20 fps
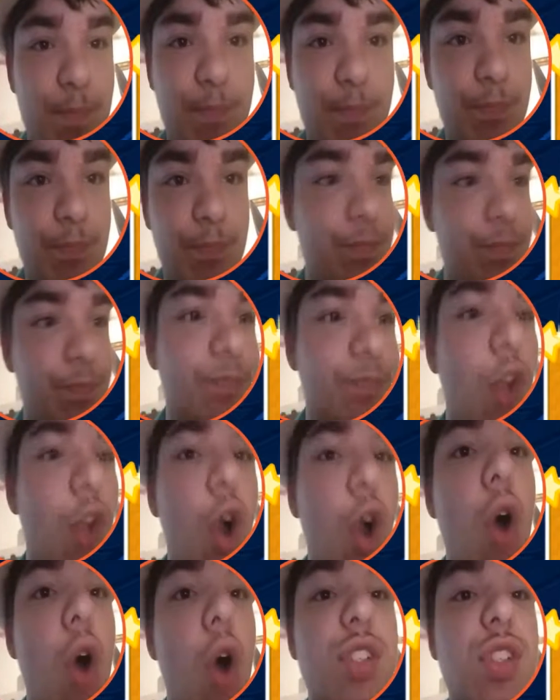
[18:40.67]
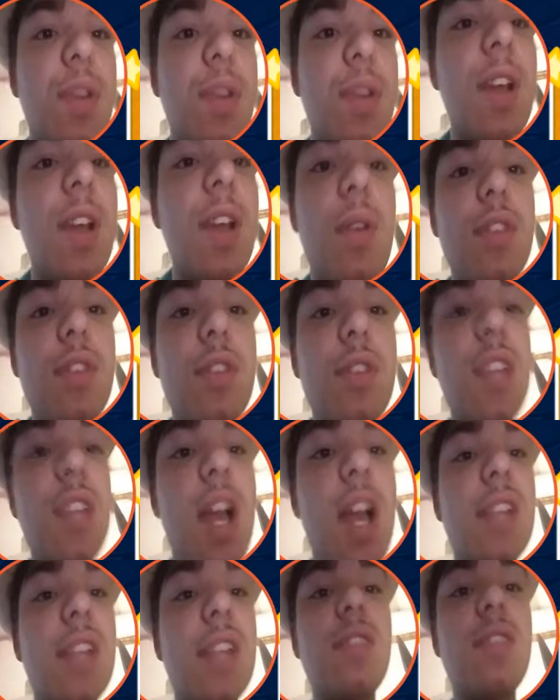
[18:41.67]
Oh, sweet, I got one of those guys. Those
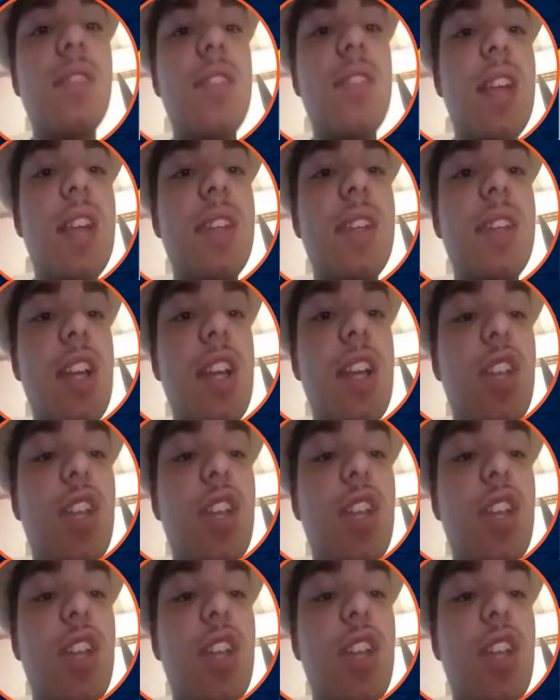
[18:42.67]
guys can actually help my